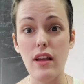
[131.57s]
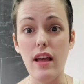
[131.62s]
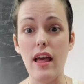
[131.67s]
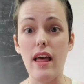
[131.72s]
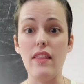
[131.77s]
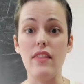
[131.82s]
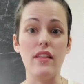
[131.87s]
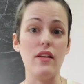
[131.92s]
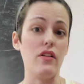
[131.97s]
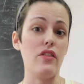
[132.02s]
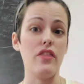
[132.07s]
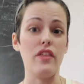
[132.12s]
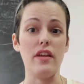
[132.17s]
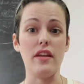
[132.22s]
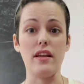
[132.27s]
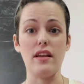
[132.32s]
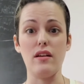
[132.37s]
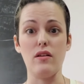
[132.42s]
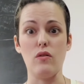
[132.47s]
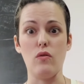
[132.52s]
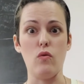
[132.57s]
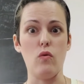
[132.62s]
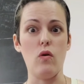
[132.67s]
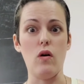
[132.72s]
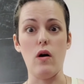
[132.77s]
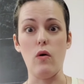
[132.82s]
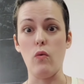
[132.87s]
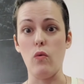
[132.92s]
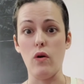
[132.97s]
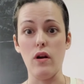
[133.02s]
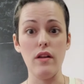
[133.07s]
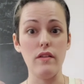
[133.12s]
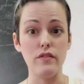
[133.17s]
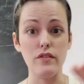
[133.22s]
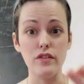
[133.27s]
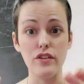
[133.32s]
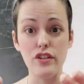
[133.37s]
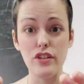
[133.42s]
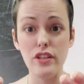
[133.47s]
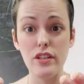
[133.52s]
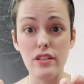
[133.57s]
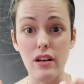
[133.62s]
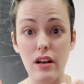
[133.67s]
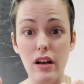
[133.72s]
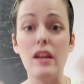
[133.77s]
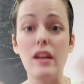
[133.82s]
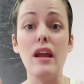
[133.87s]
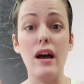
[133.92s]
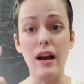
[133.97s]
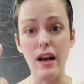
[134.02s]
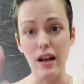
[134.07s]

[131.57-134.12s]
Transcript: and they'll think whatever she's on